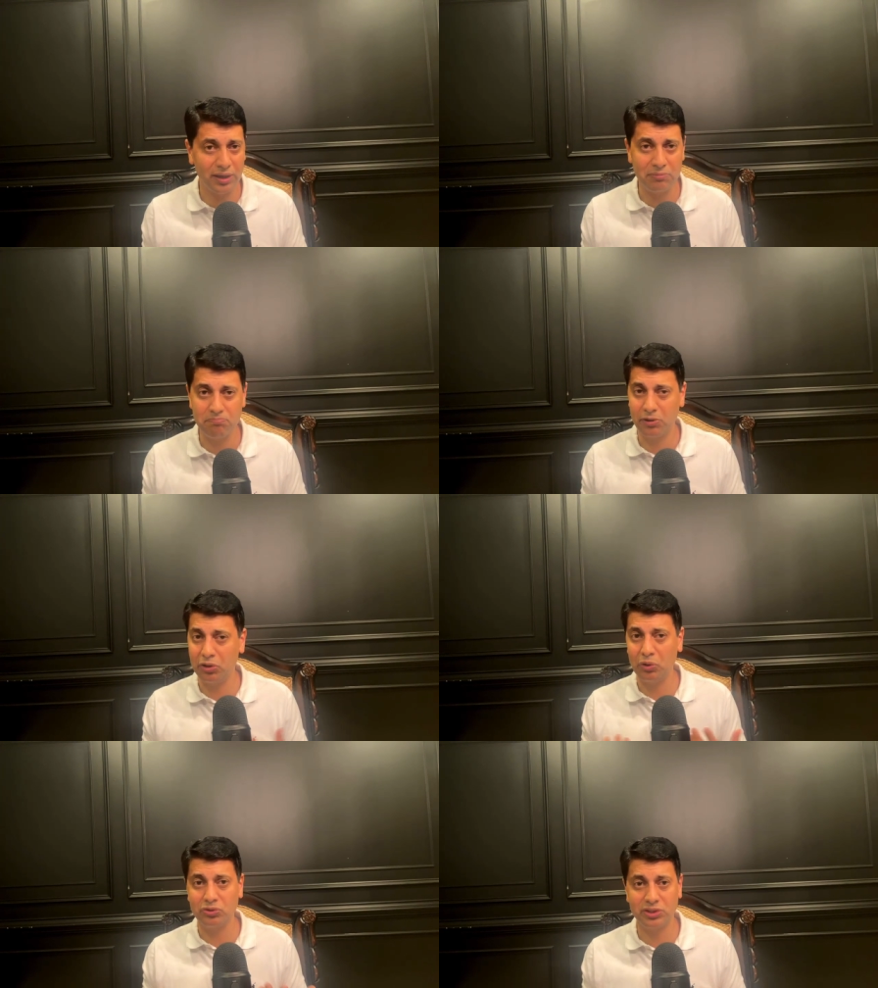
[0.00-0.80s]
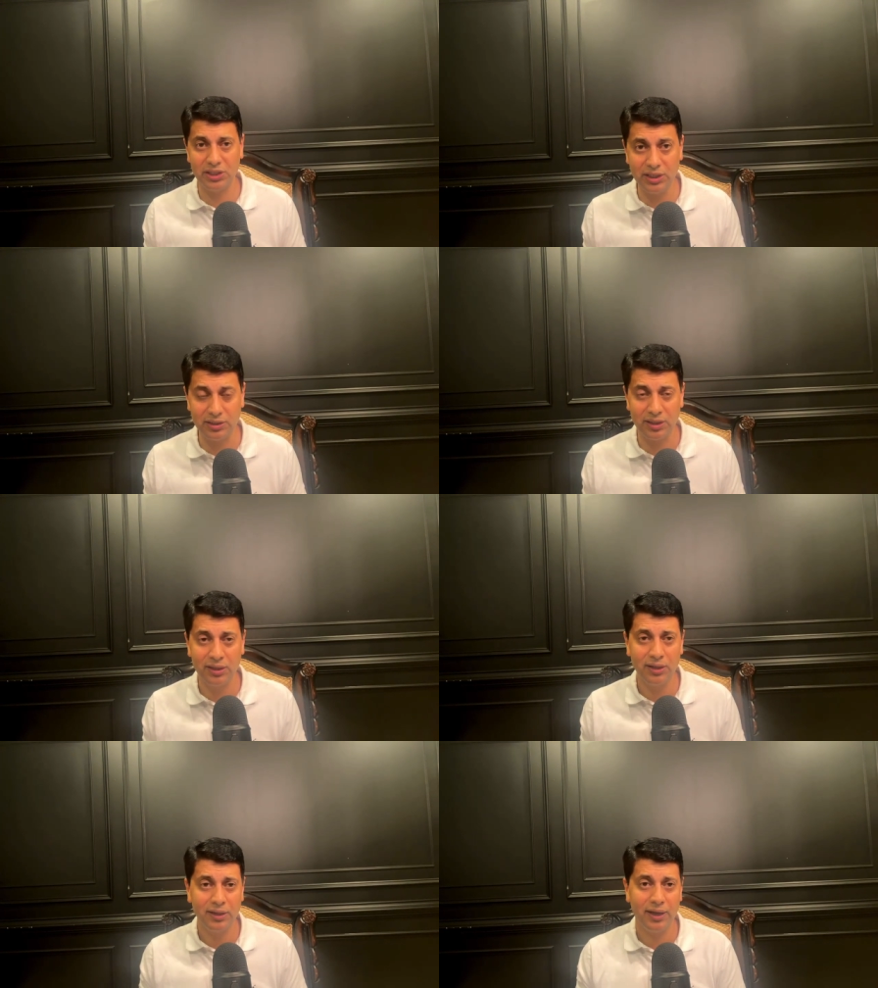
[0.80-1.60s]
and produce heat
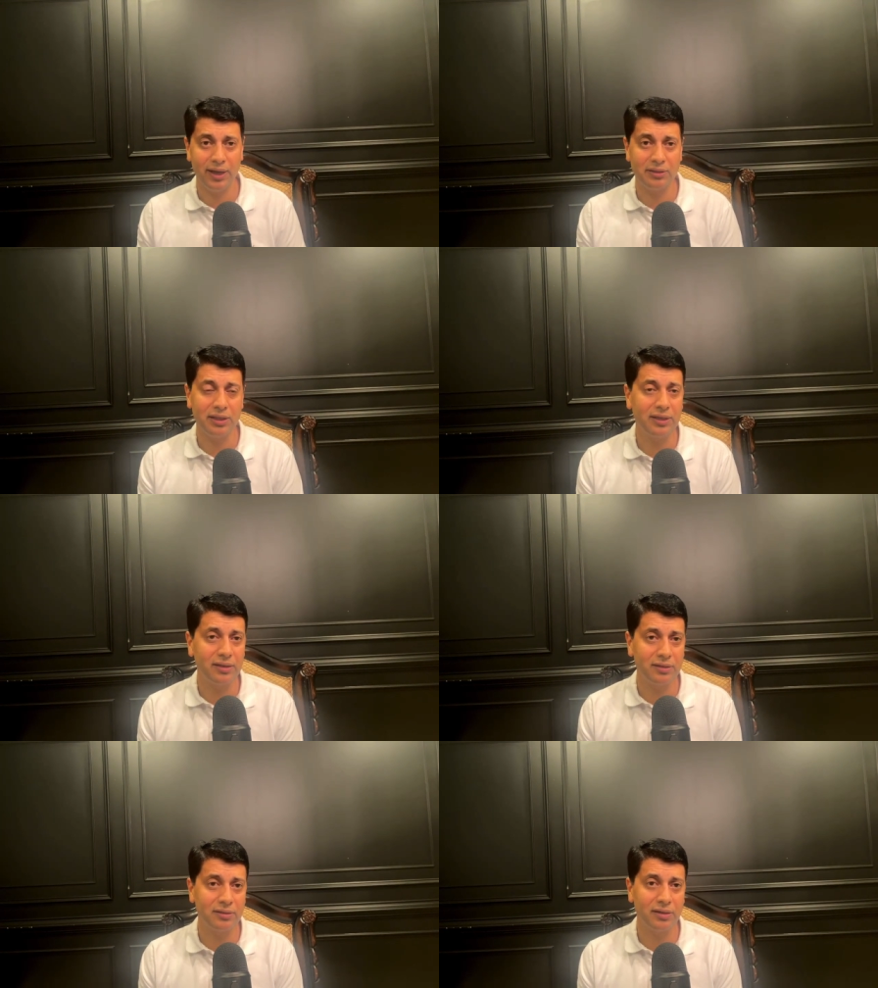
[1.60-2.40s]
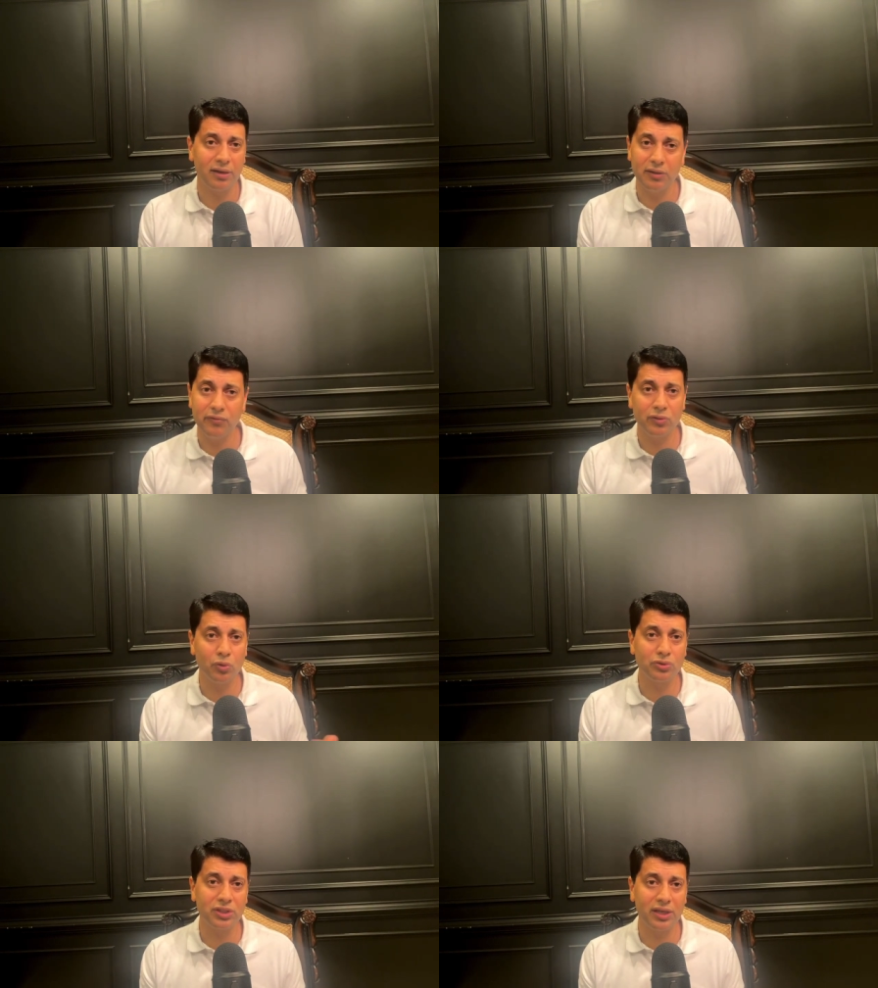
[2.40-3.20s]
and they can live in
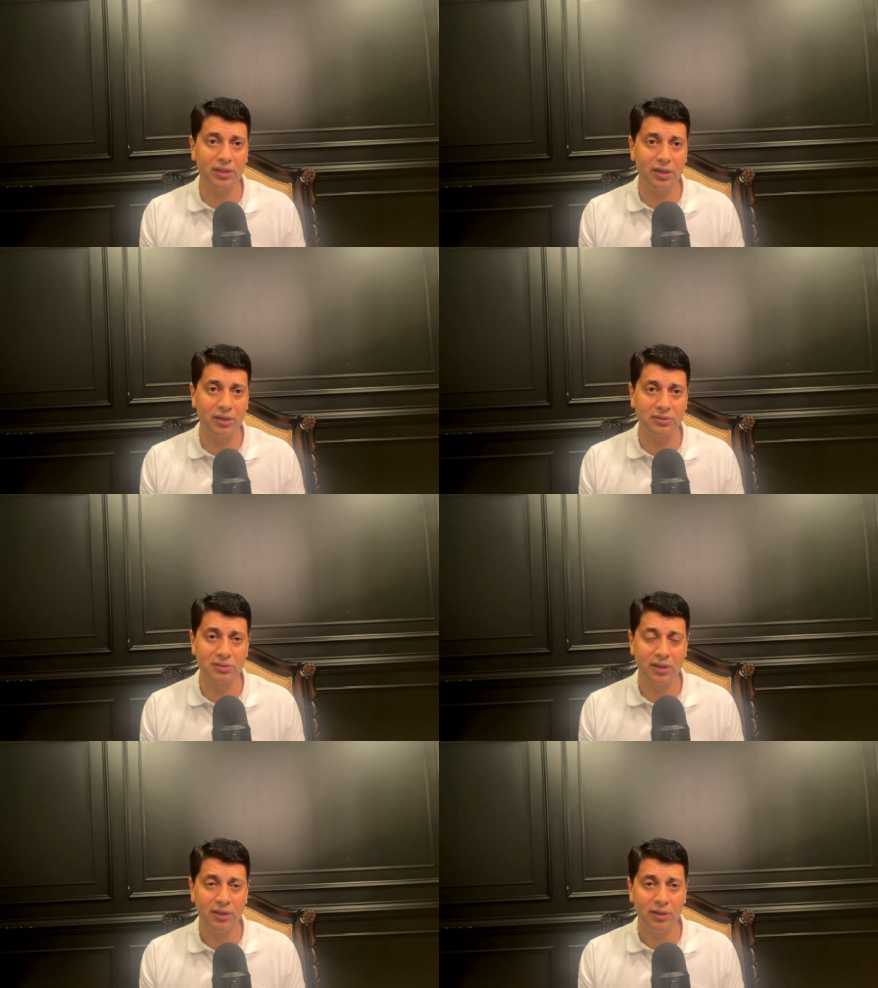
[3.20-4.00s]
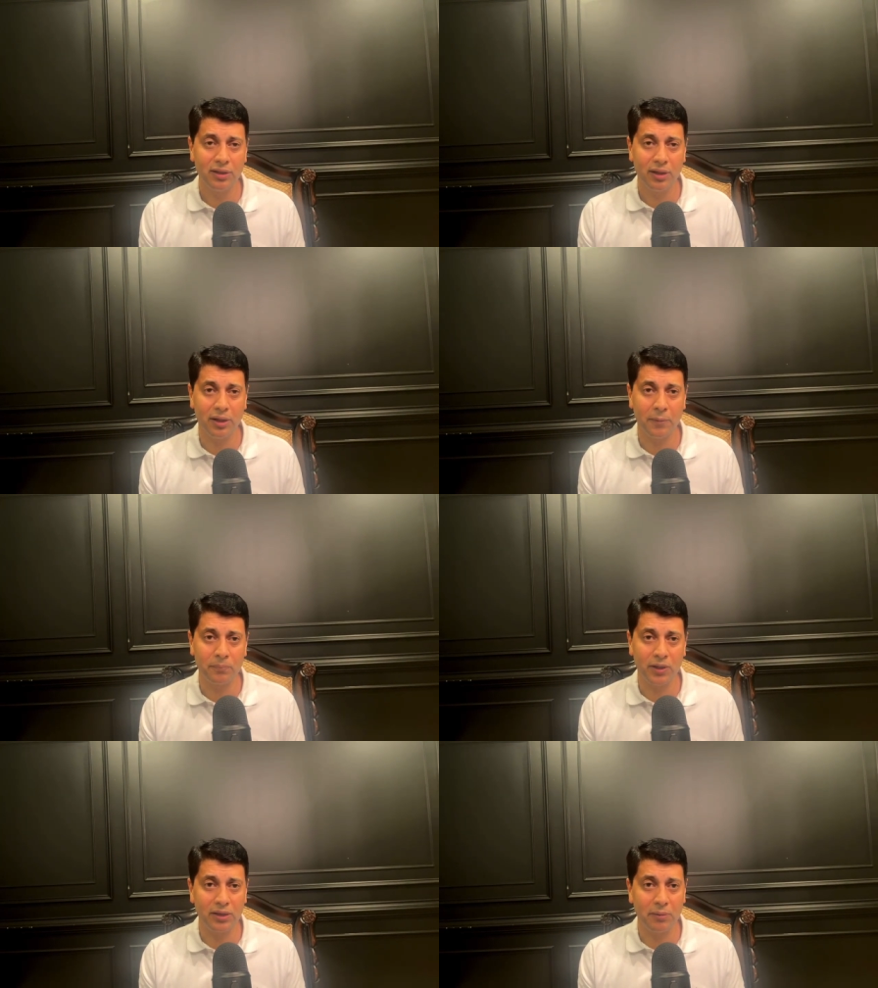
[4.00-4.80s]
those areas
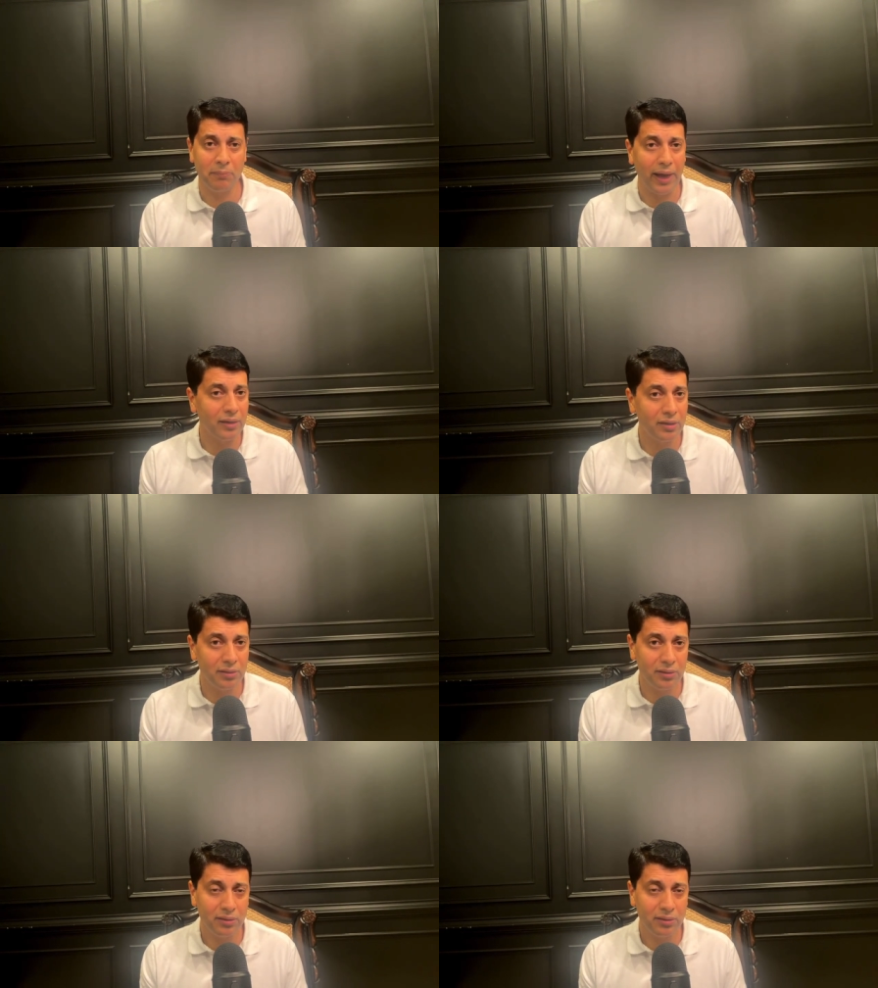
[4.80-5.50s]
um, in a manner